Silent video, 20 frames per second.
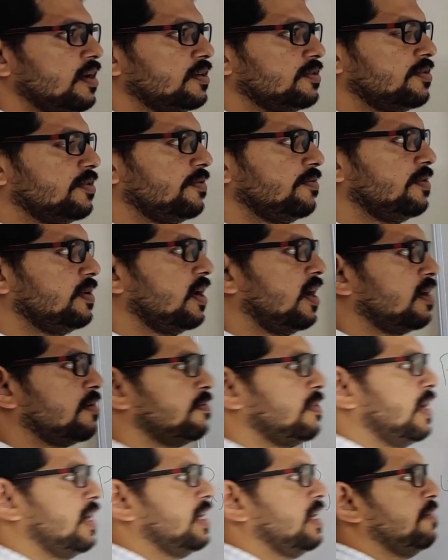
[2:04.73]
So we are
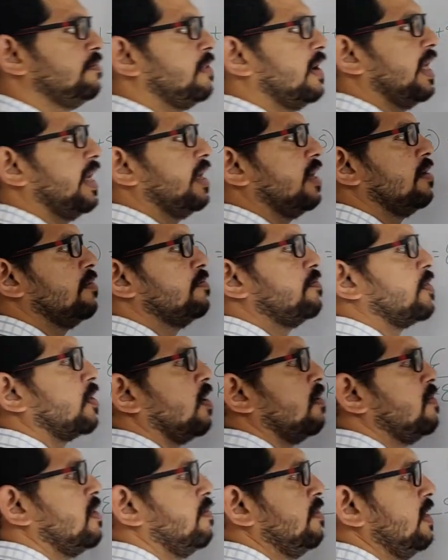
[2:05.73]
multiplying
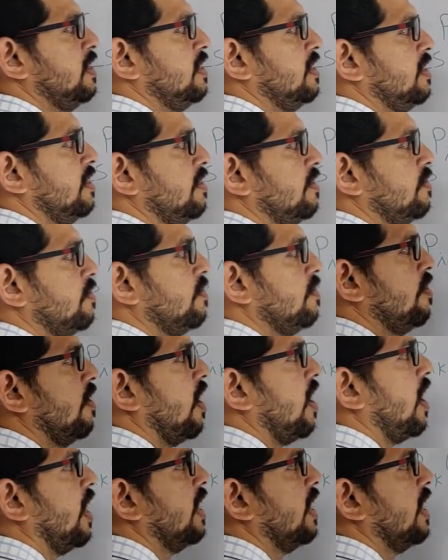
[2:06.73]
probability to